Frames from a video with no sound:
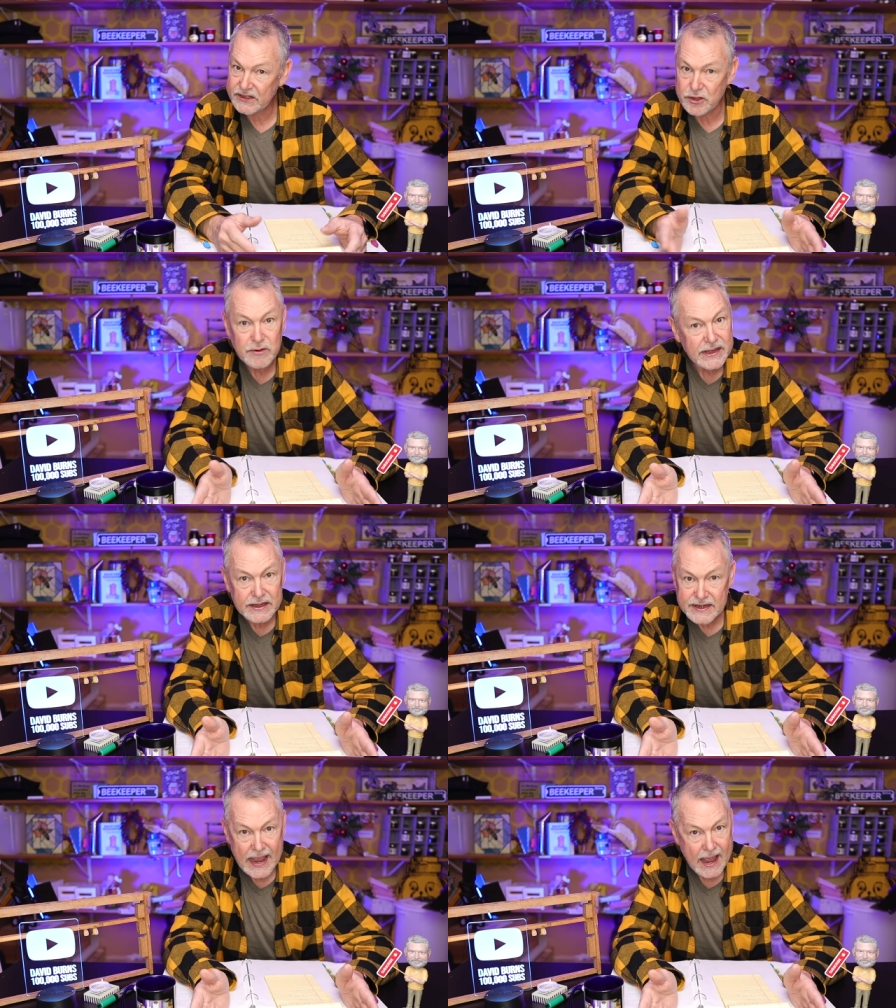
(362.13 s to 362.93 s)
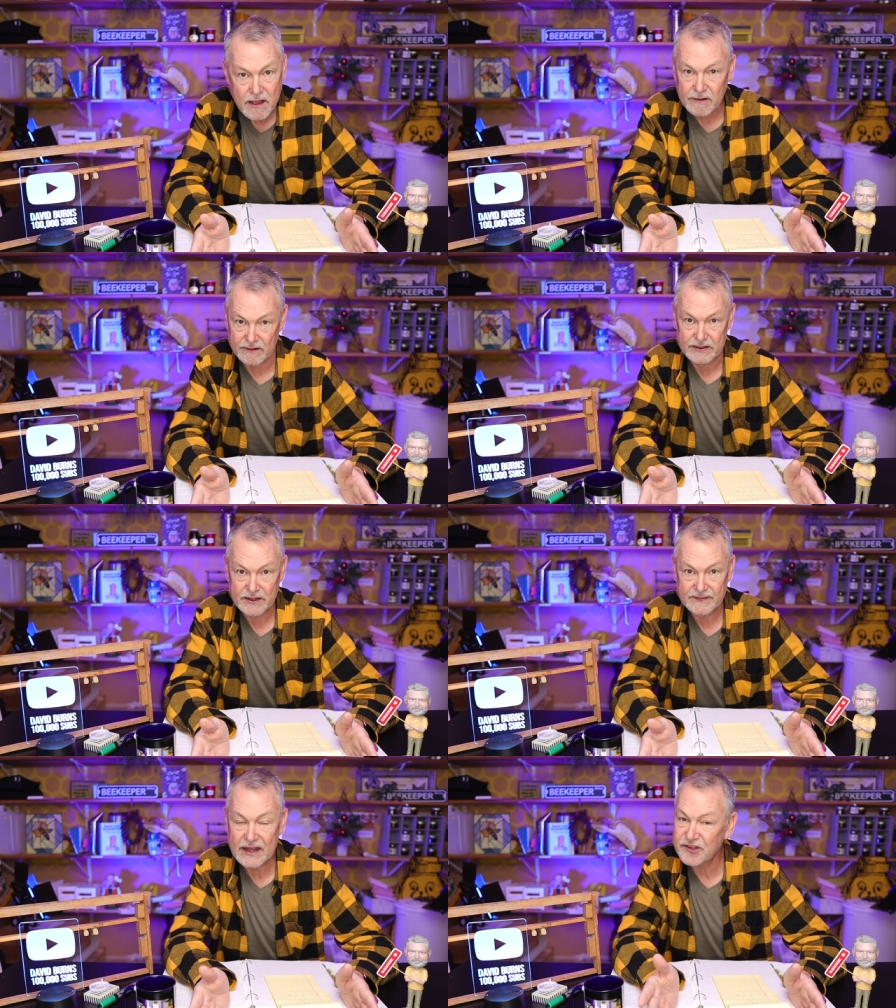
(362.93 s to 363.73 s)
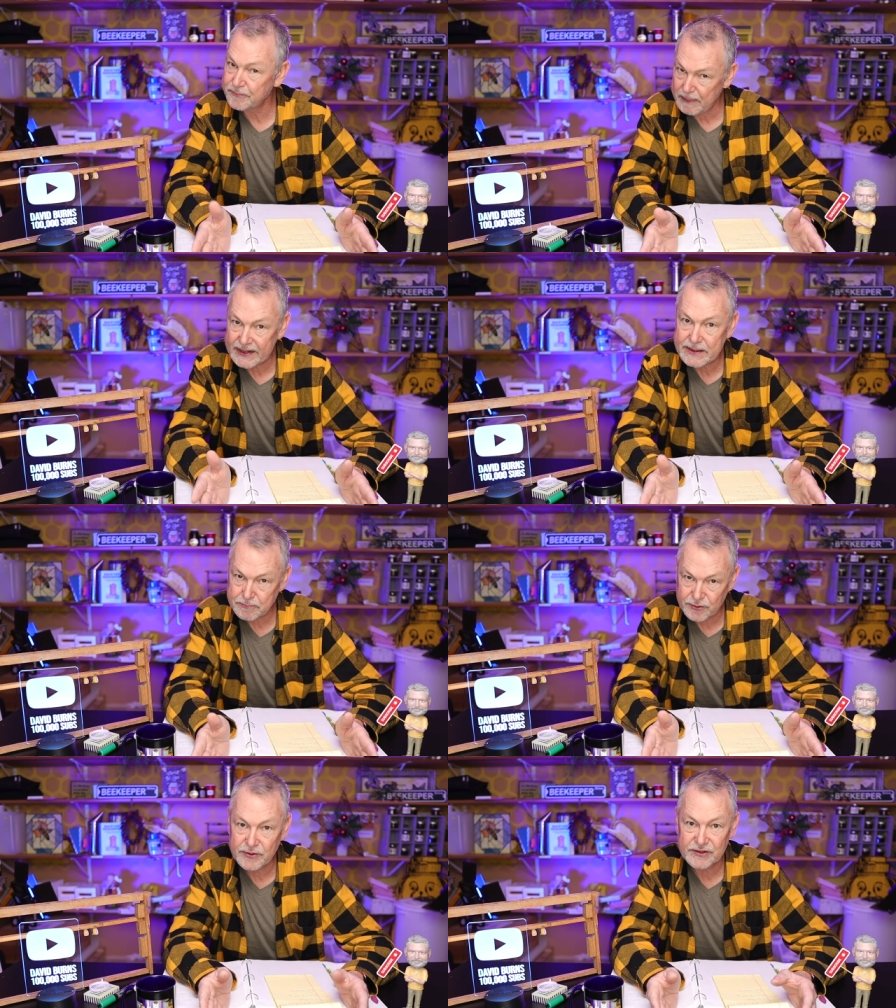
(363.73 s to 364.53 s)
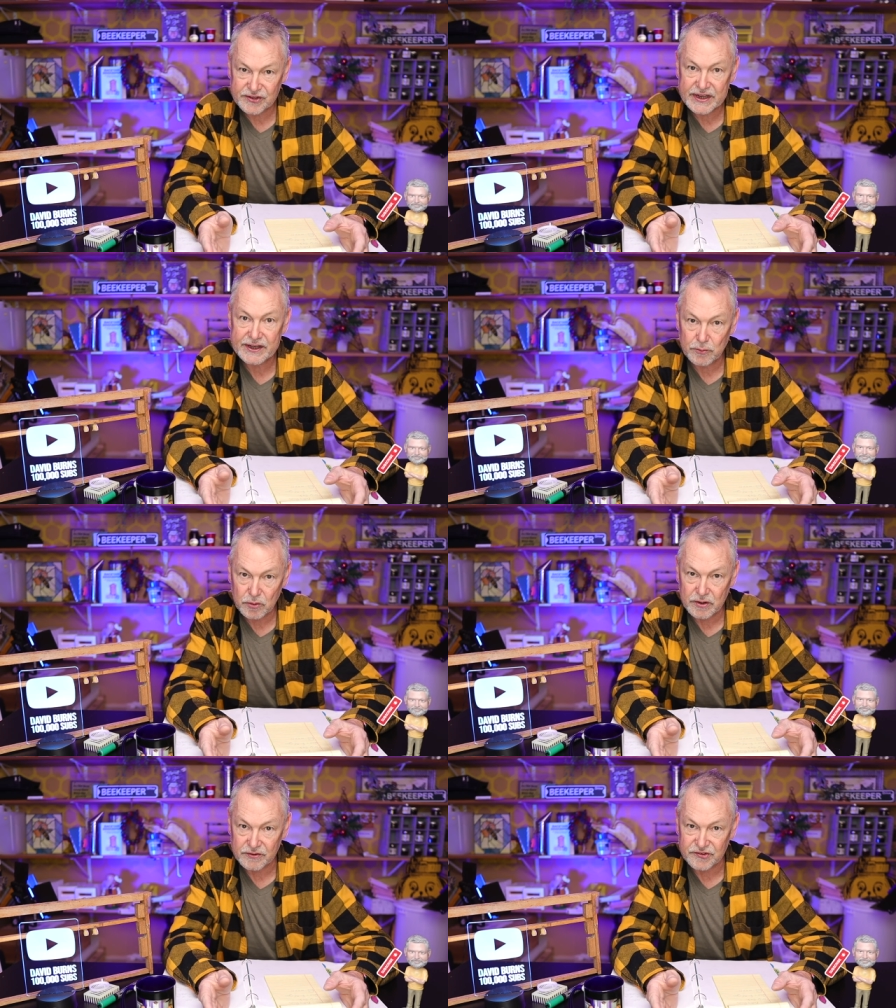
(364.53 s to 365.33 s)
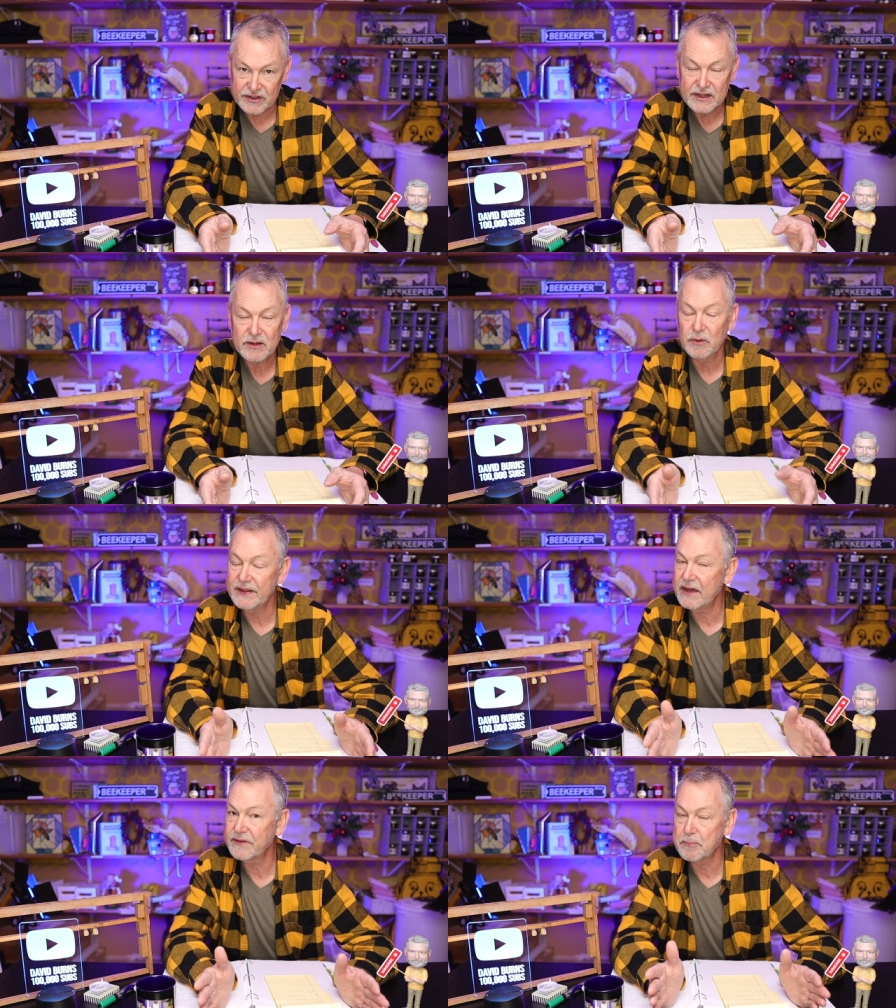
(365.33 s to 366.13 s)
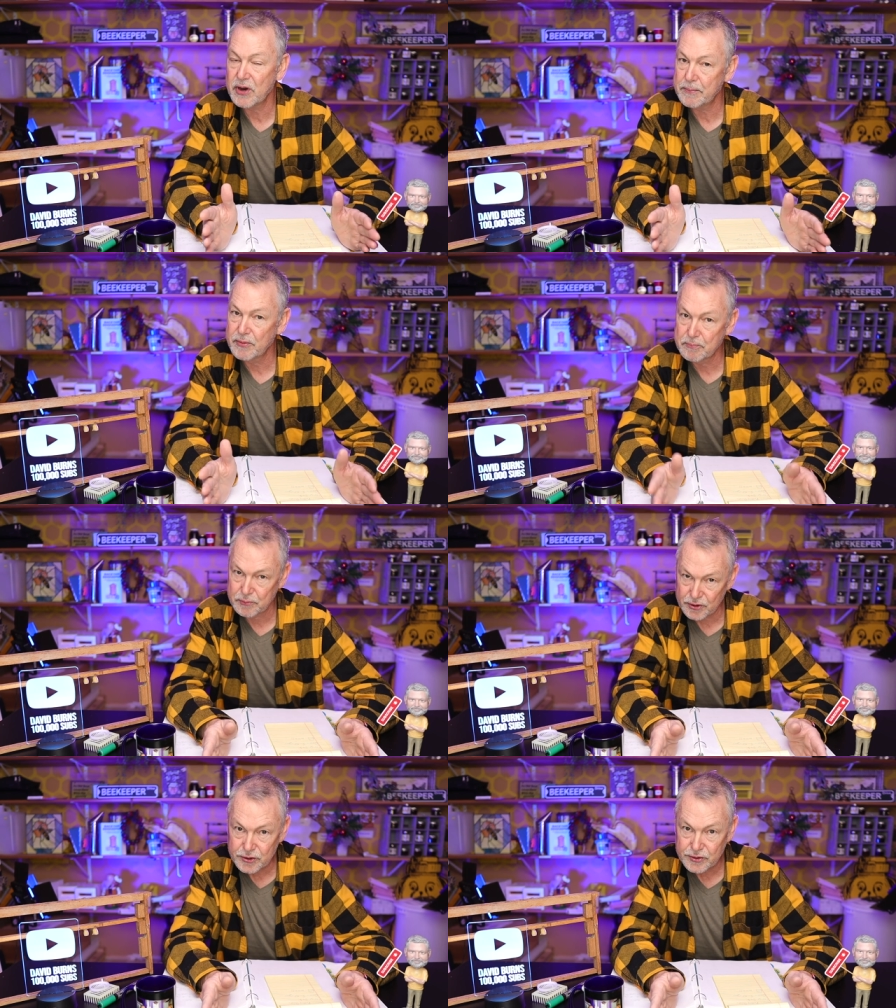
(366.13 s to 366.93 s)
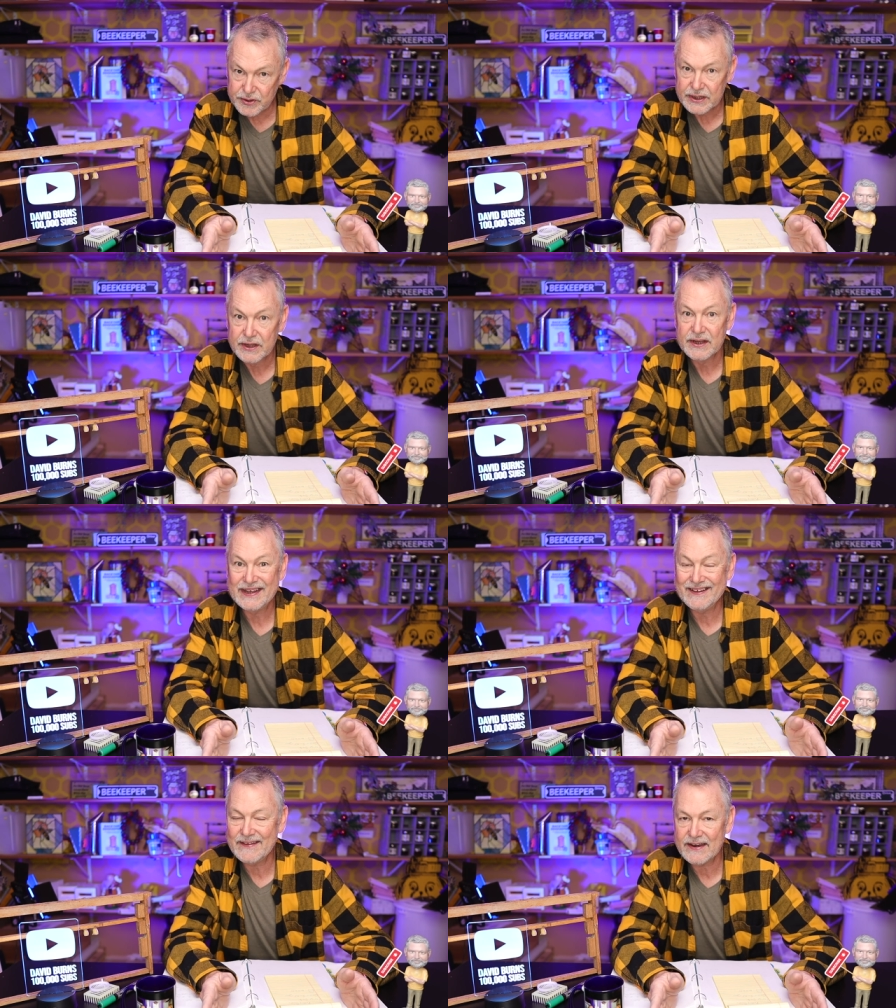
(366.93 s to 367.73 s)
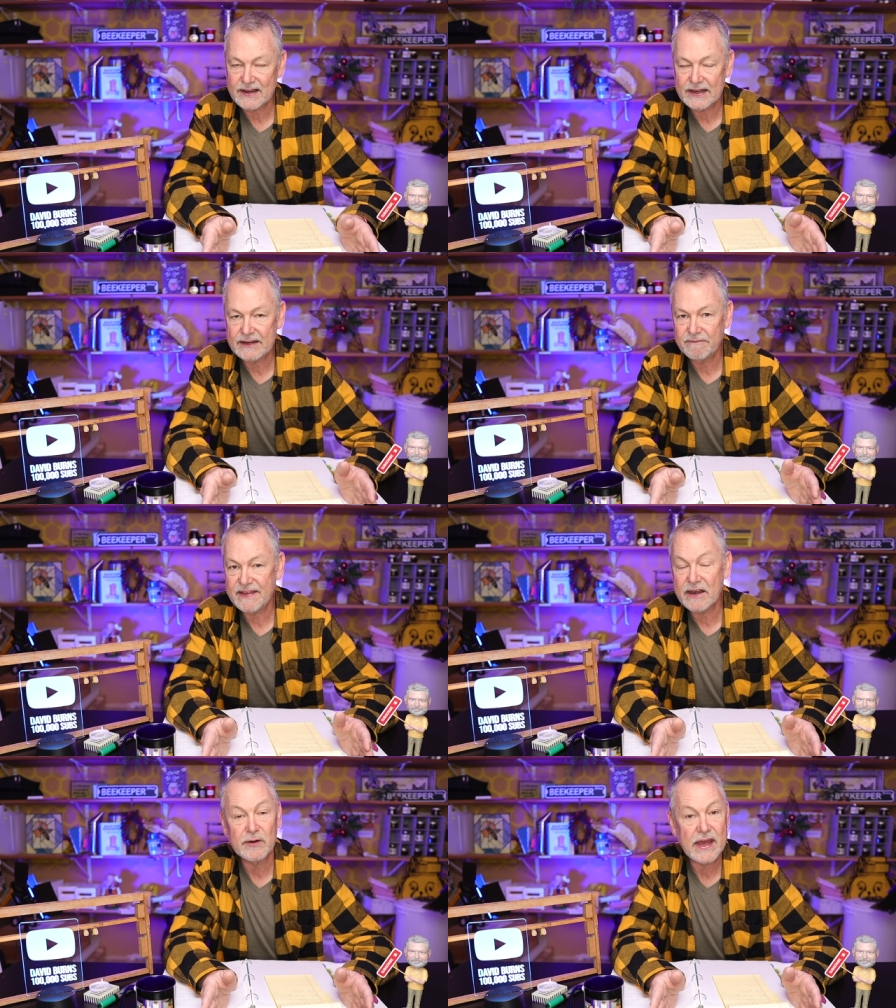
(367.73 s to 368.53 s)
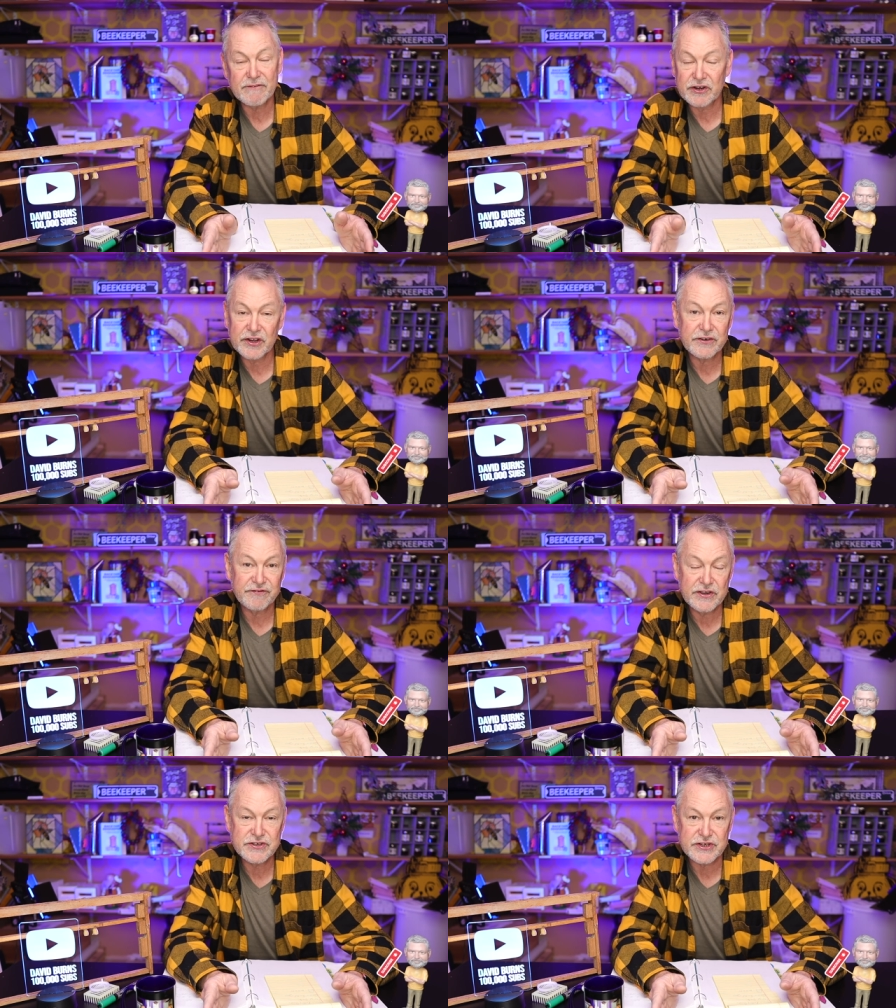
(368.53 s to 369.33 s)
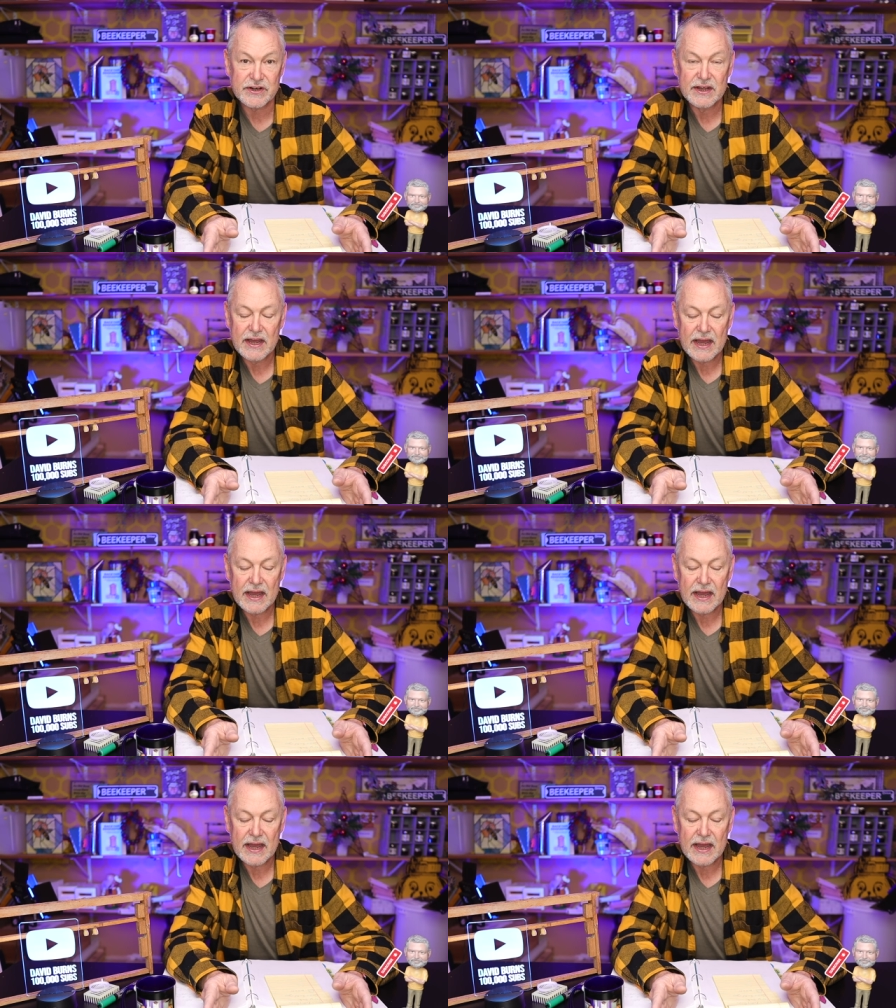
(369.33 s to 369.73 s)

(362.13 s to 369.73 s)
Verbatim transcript: You need it now. That spotty brood is getting worse. Without the proper brood in that hive, they don't have a good future.